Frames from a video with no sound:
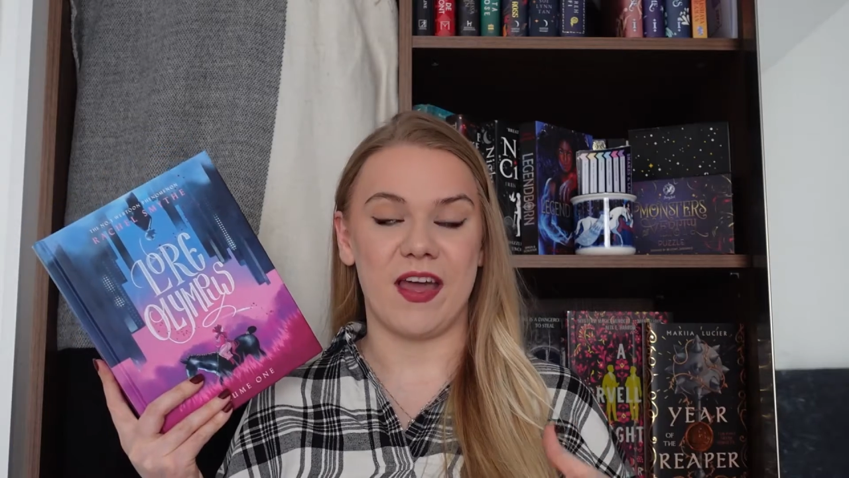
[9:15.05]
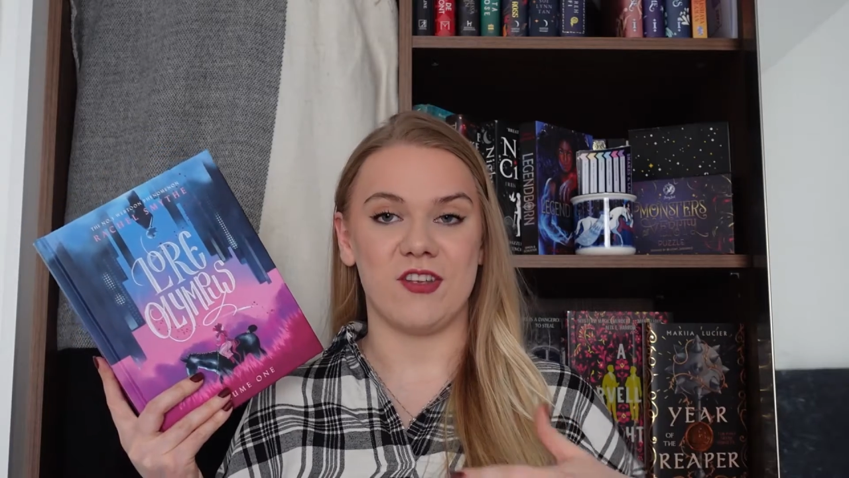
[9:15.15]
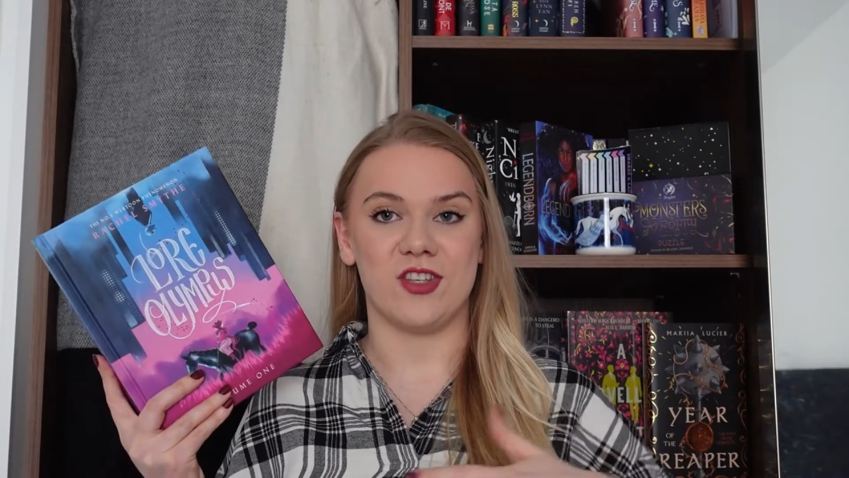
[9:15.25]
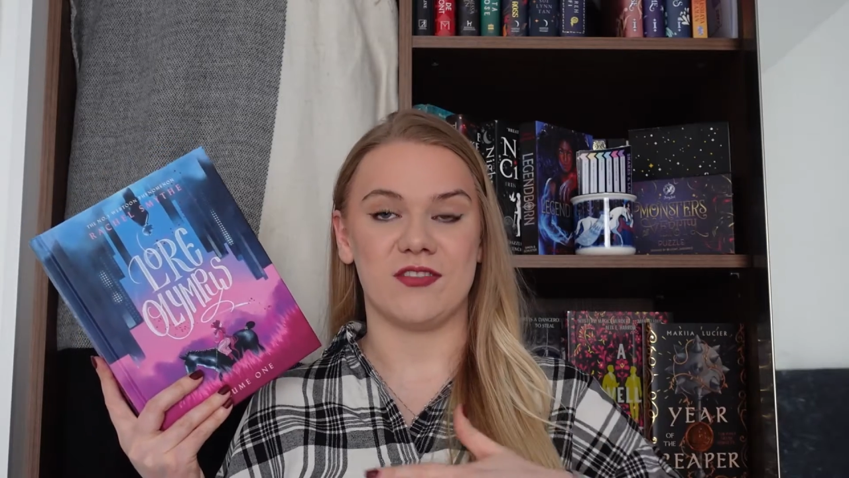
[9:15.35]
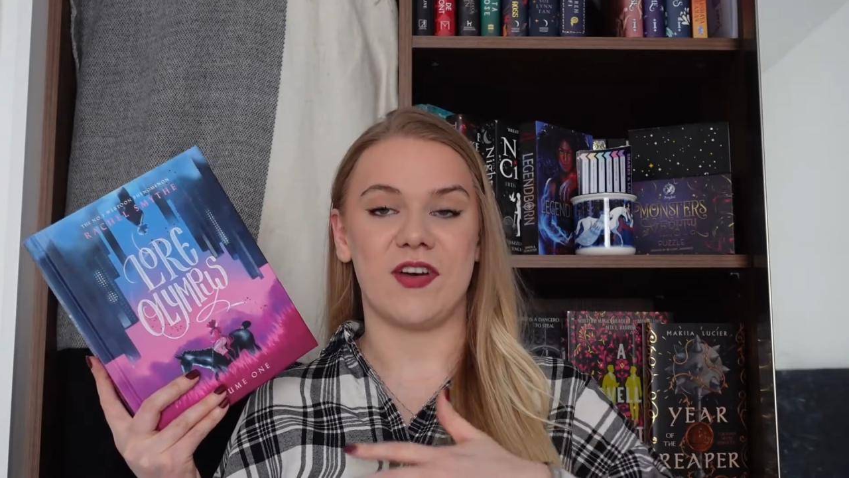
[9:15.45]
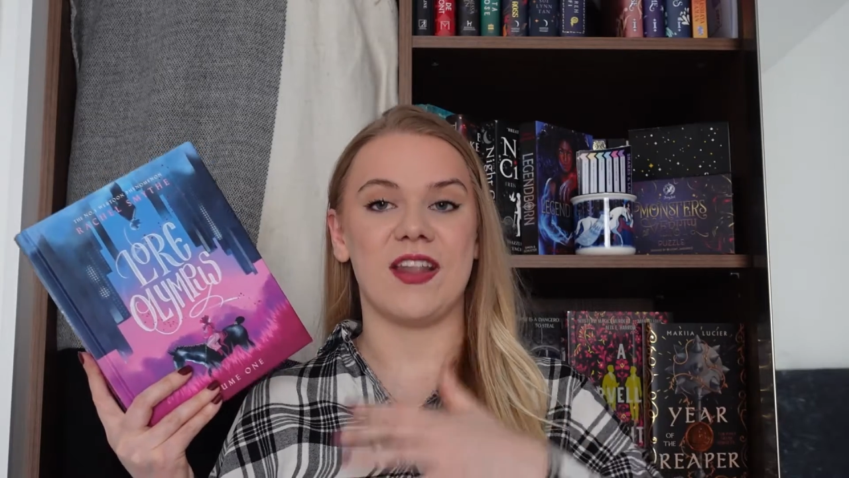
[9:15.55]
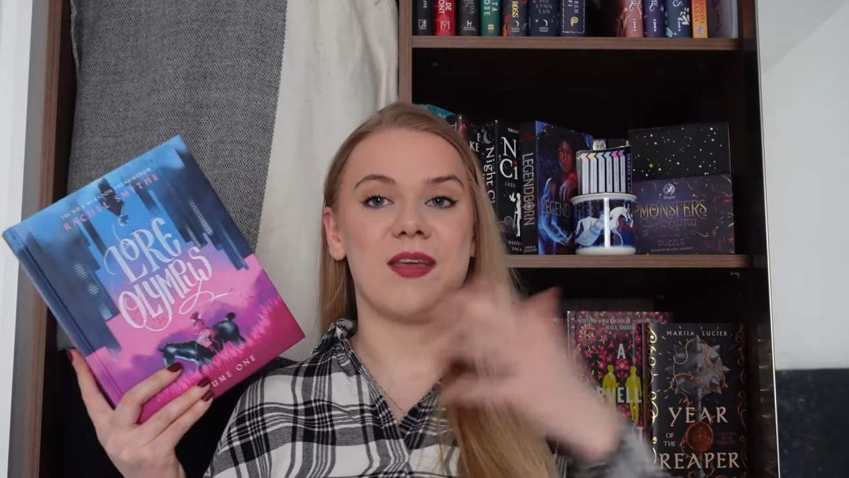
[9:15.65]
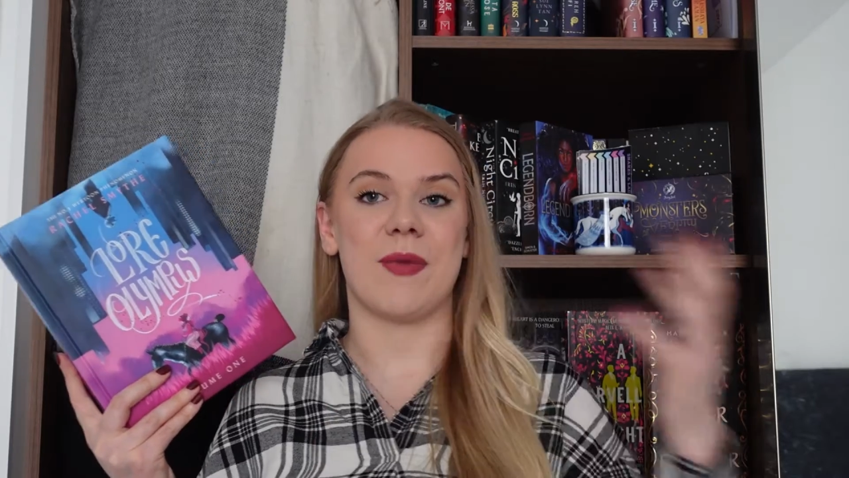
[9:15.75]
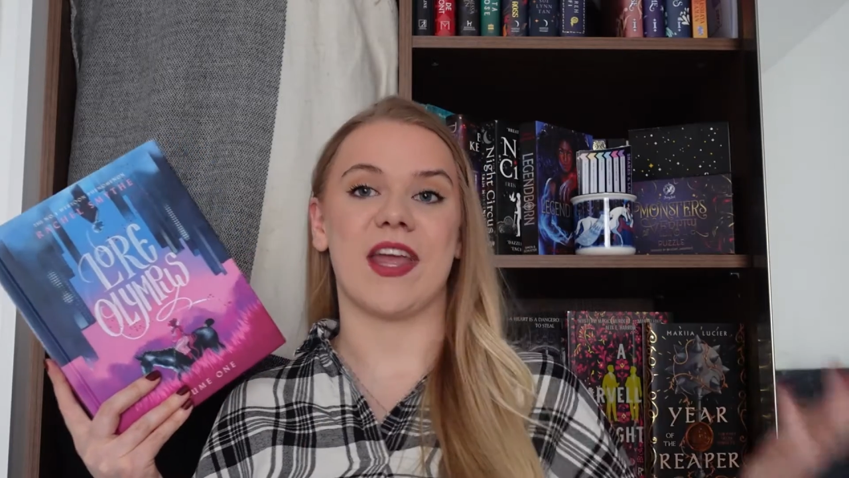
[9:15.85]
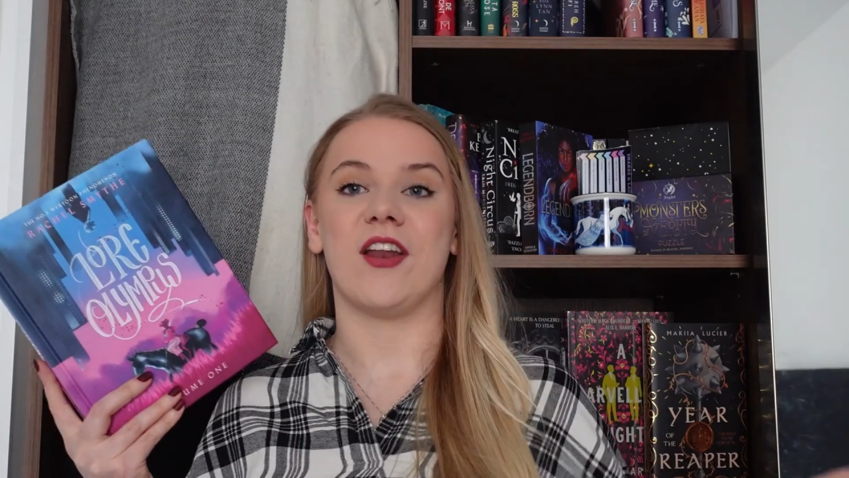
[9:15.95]
and she's
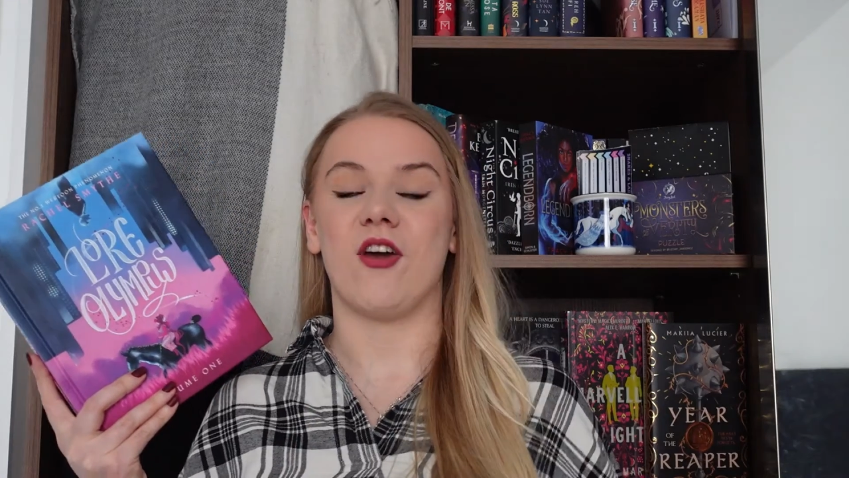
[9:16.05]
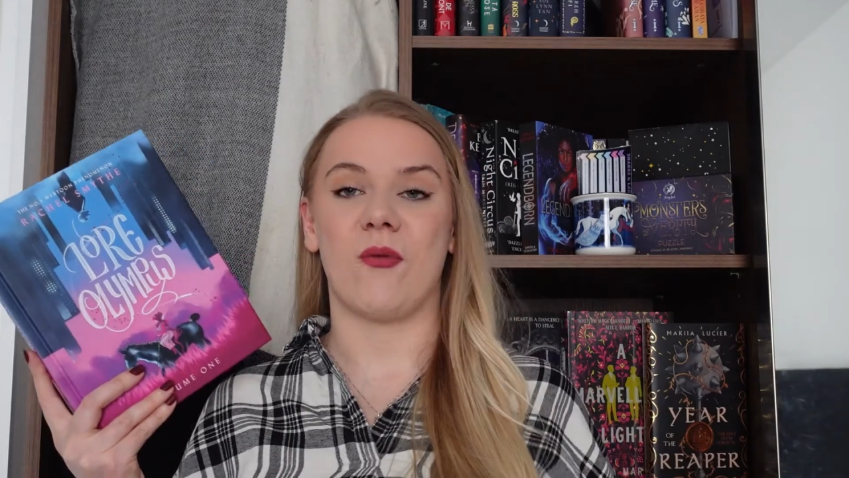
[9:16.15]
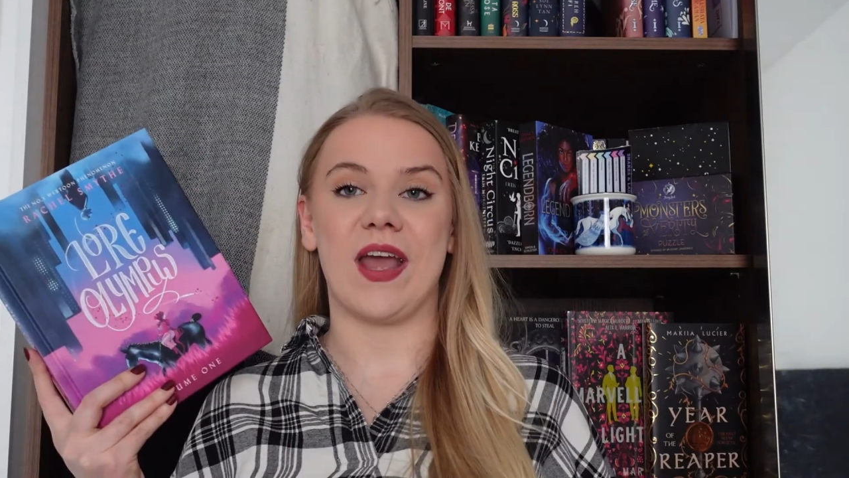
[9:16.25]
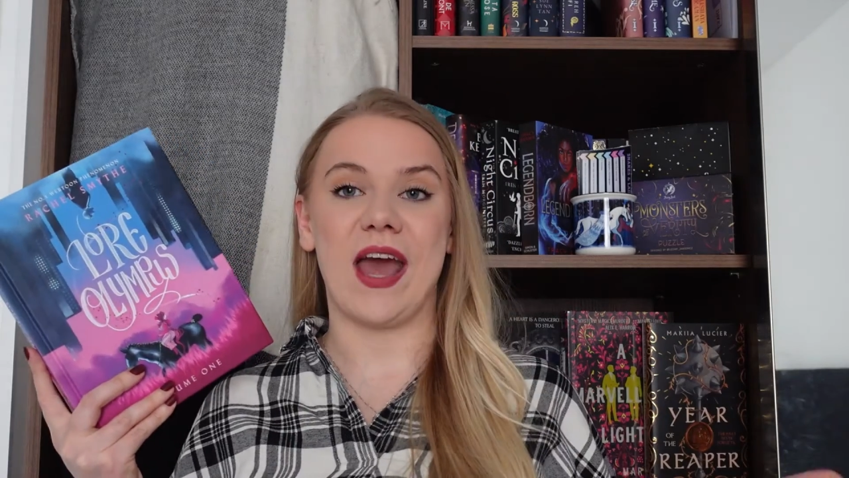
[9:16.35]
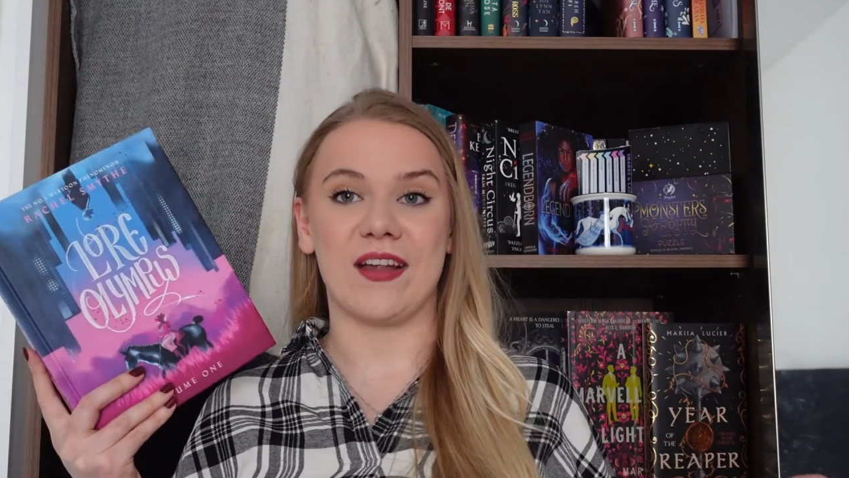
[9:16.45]
finally making her way